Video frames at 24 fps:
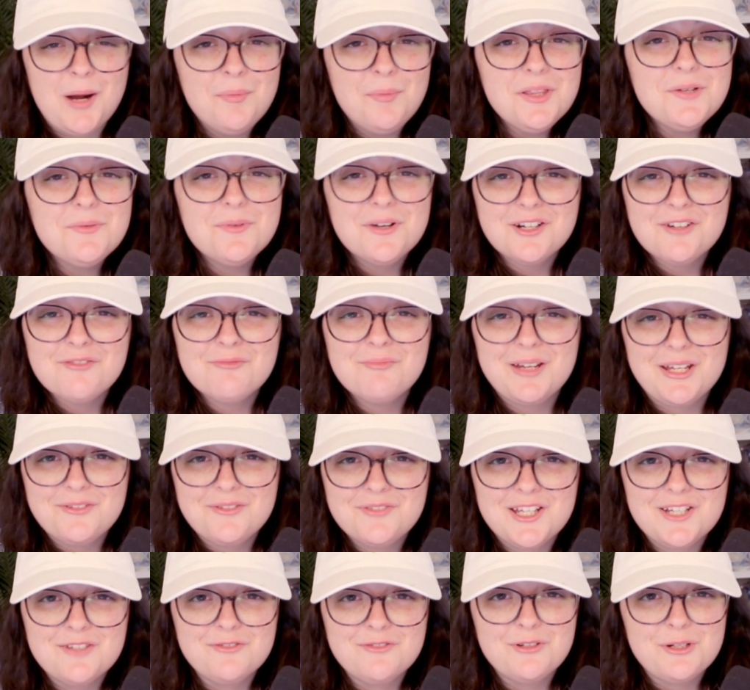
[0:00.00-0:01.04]
probably one of my
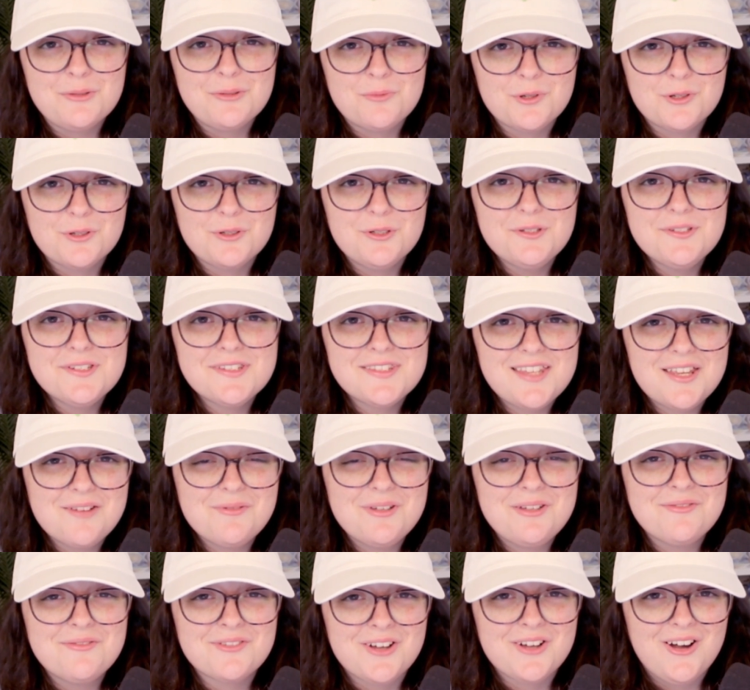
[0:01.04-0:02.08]
favorite worlds that
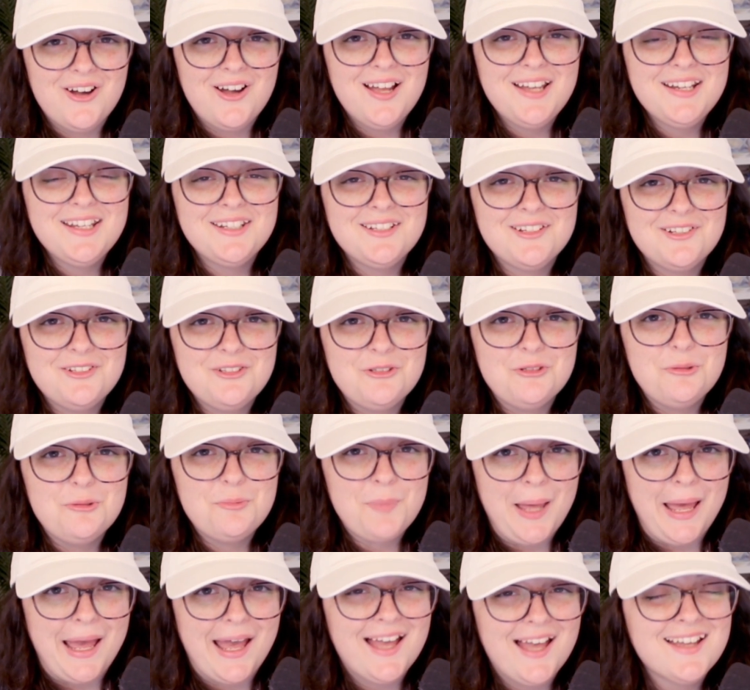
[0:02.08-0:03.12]
we've got in a new
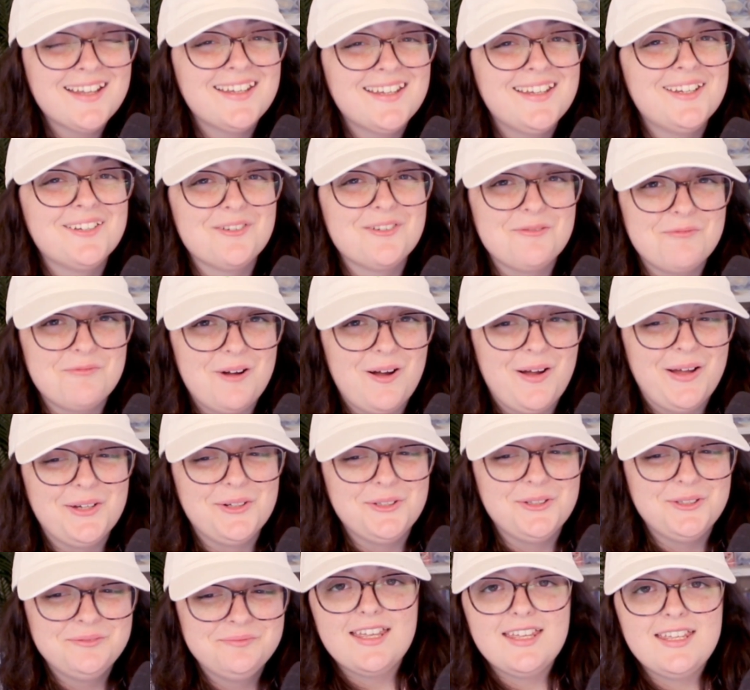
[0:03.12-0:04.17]
pack in a
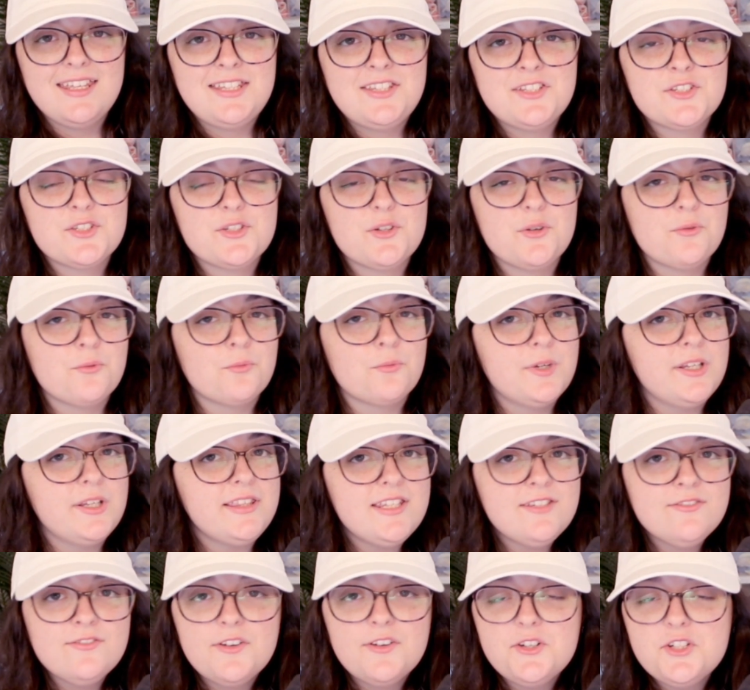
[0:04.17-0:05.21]
while. It's
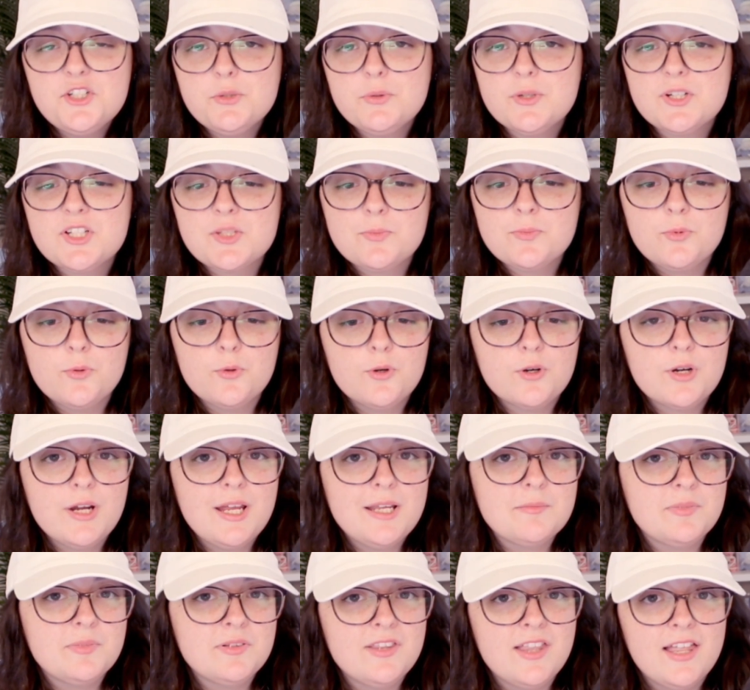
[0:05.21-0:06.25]
really fun to explore
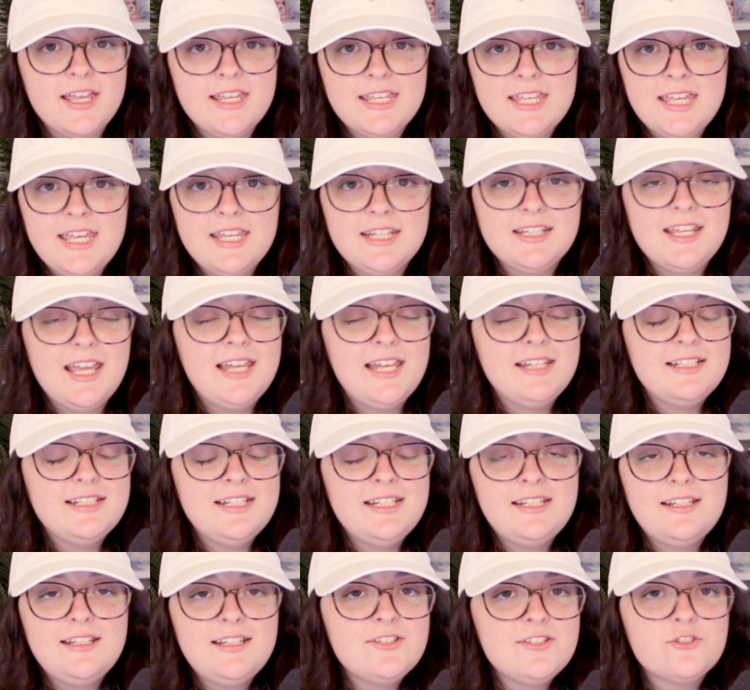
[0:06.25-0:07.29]
and play in, and
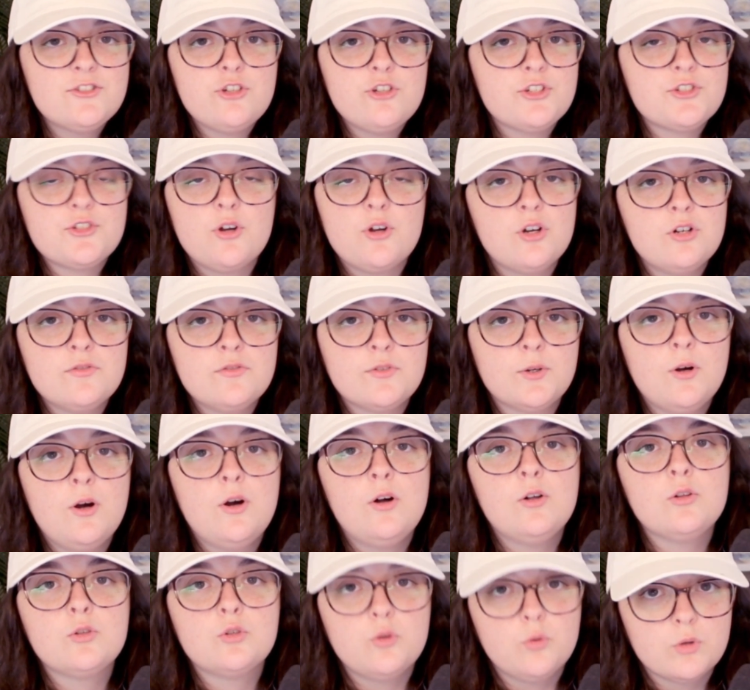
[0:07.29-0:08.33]
it is just
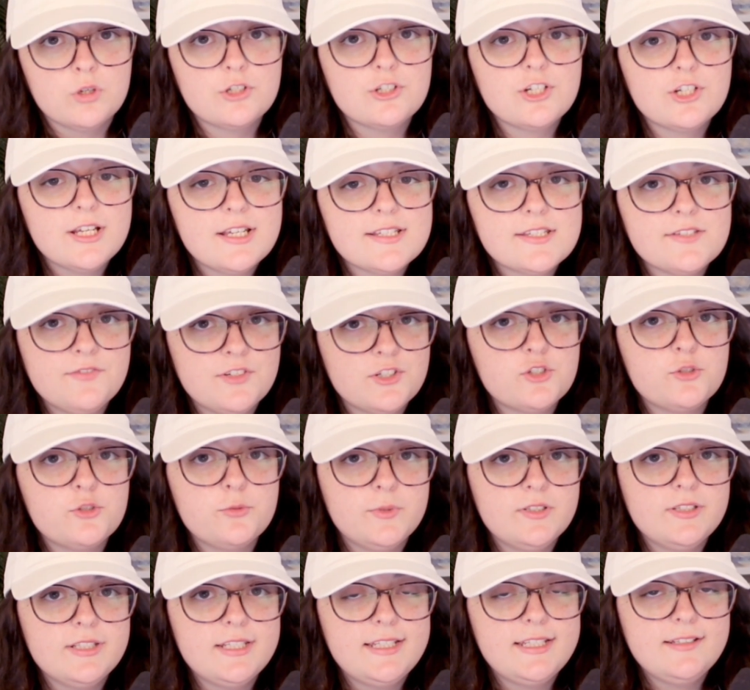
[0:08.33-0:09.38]
overall gorgeous
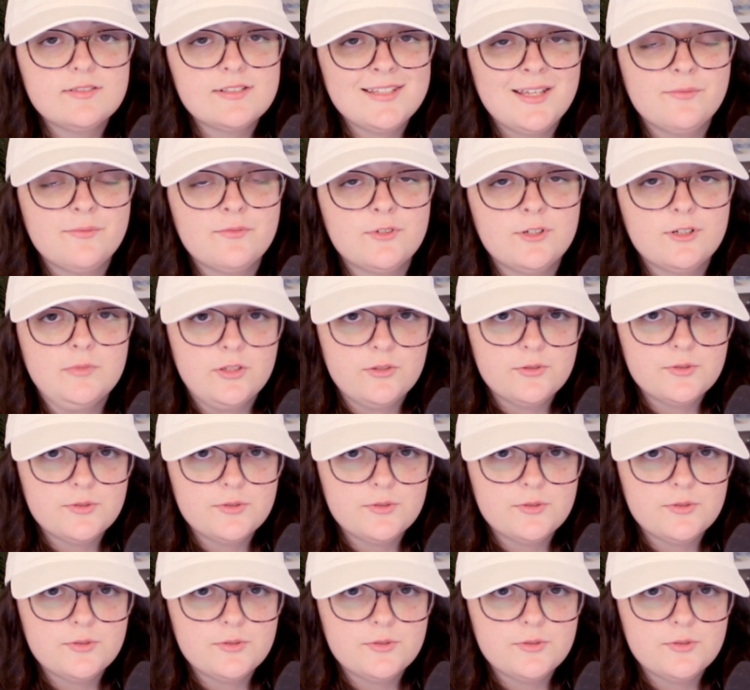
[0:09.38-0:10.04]
visually, except for